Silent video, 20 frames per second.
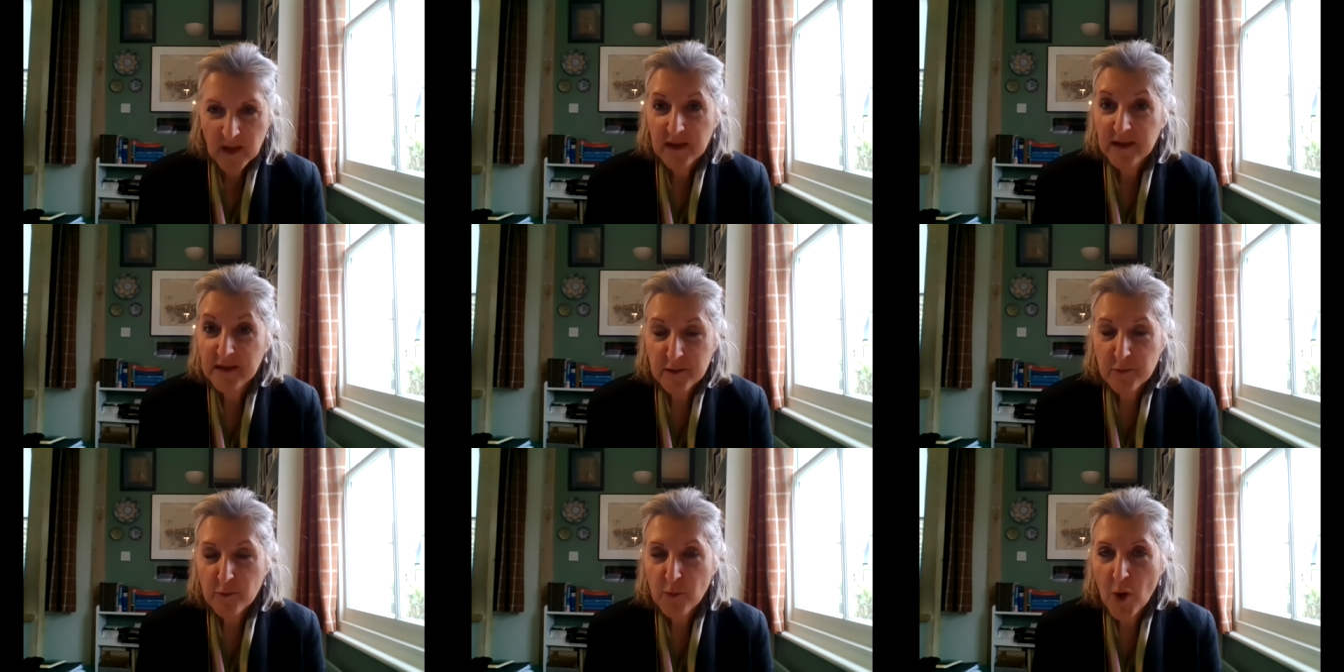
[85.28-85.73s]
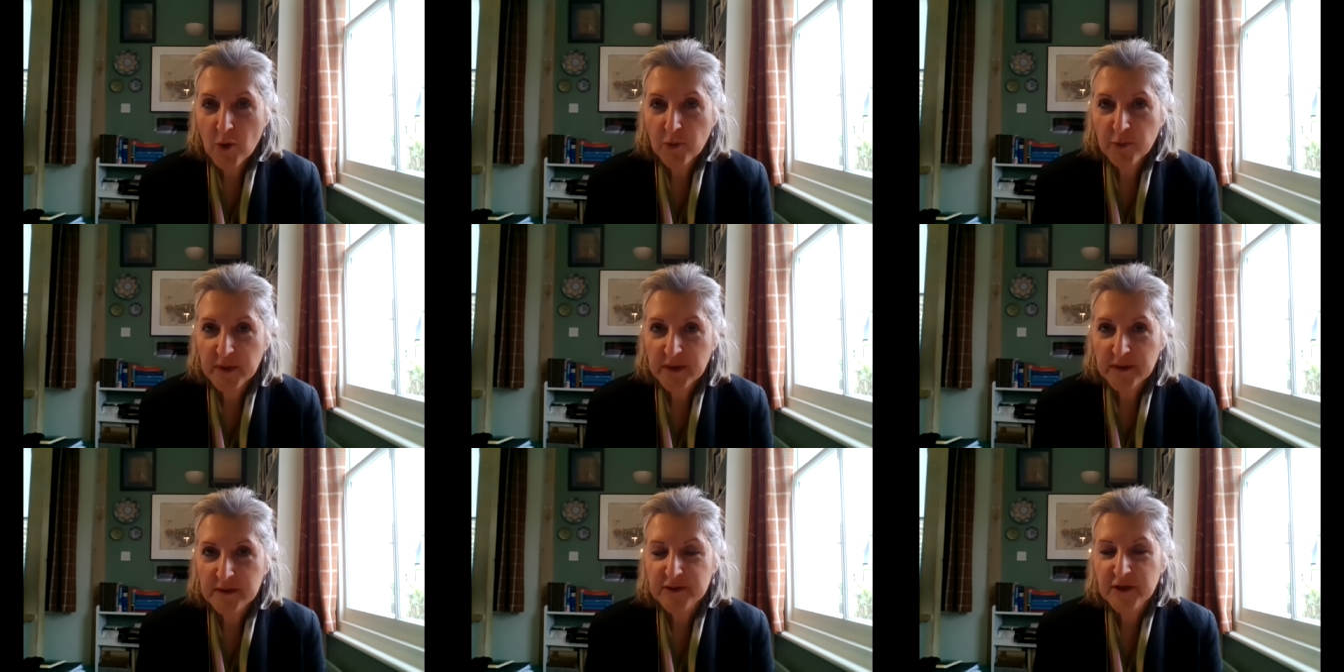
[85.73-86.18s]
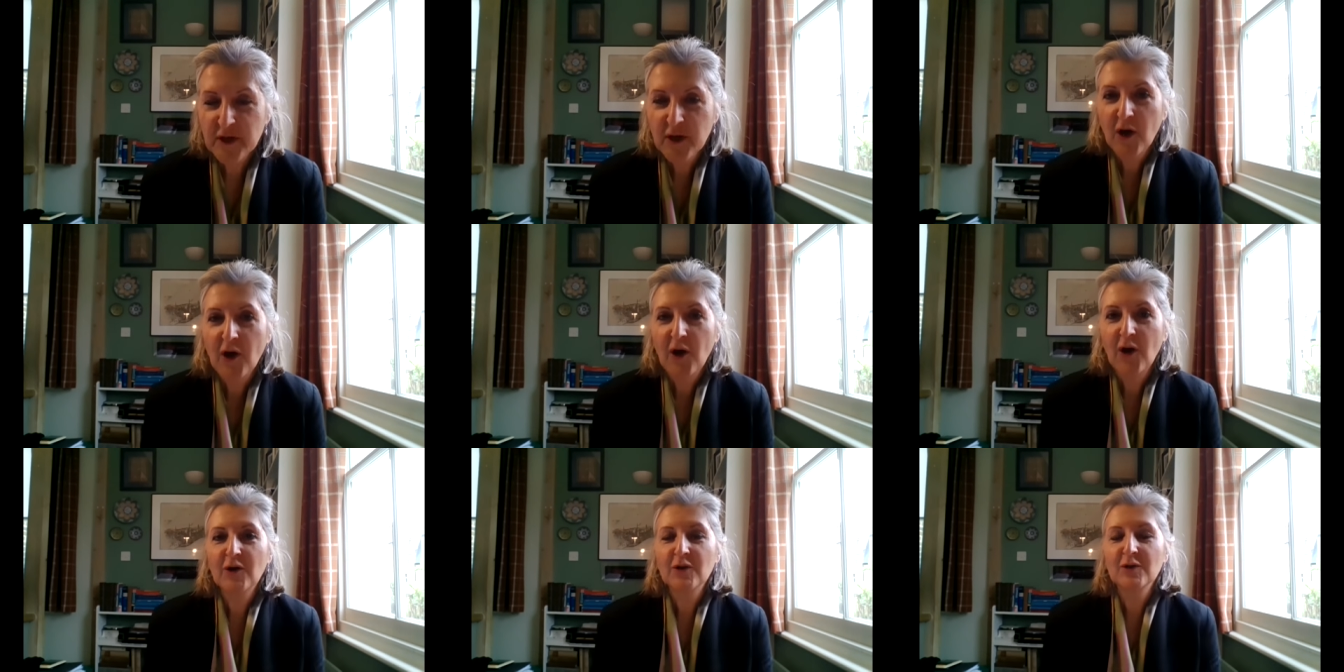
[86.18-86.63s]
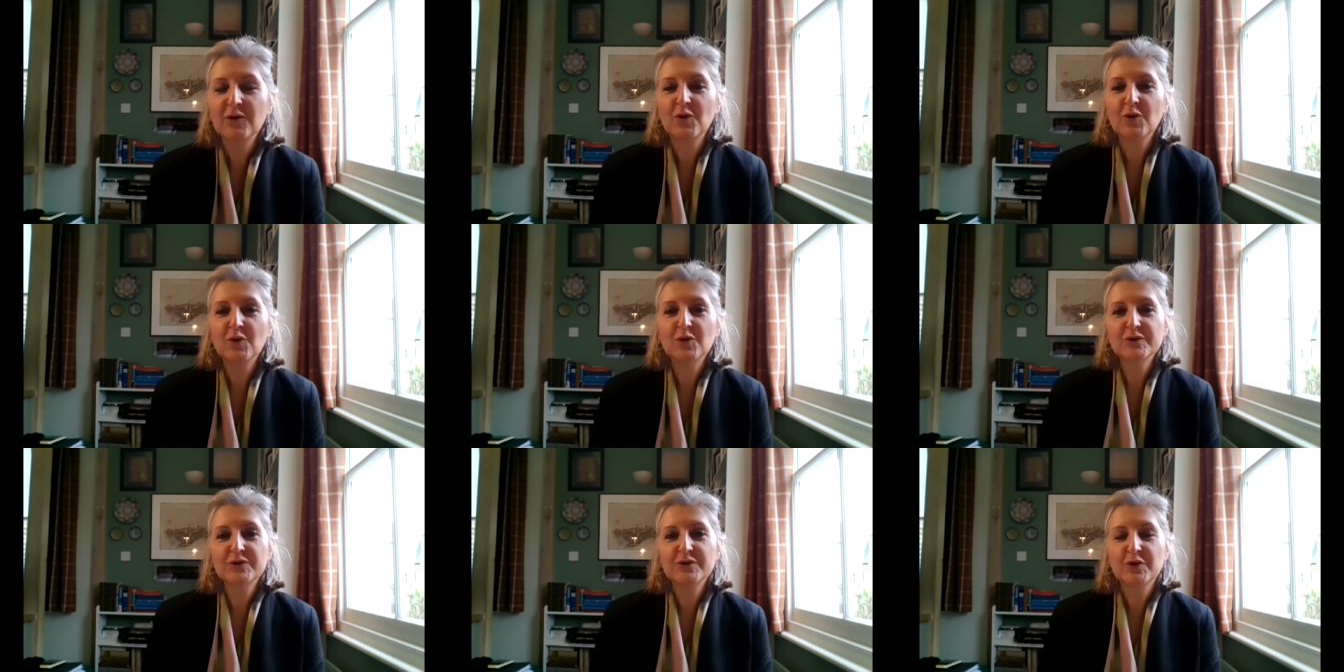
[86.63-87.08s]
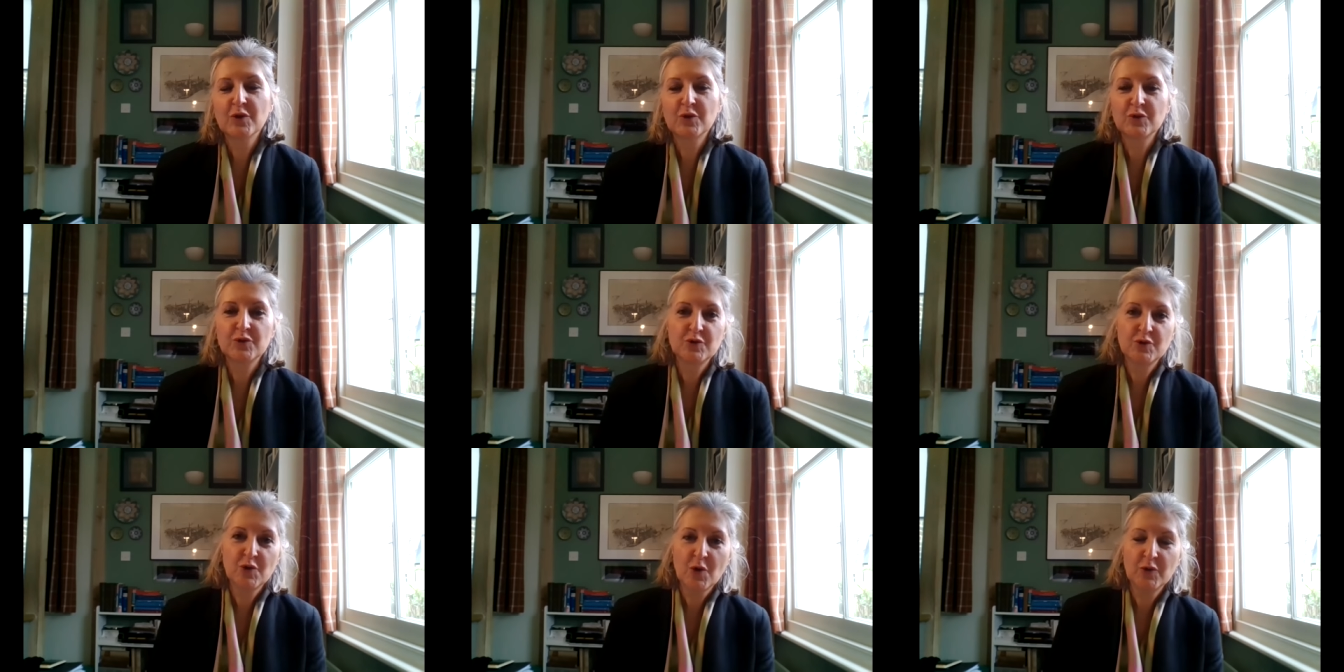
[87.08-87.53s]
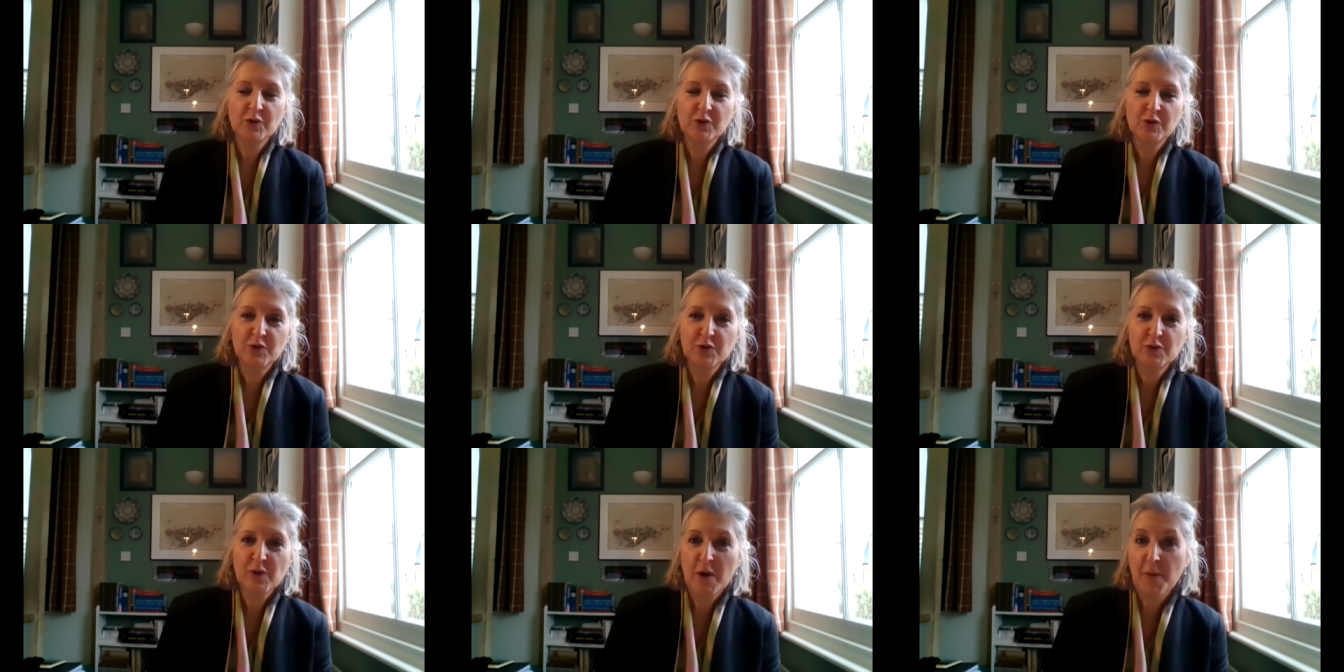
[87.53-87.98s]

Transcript: In a moment, I'll also show you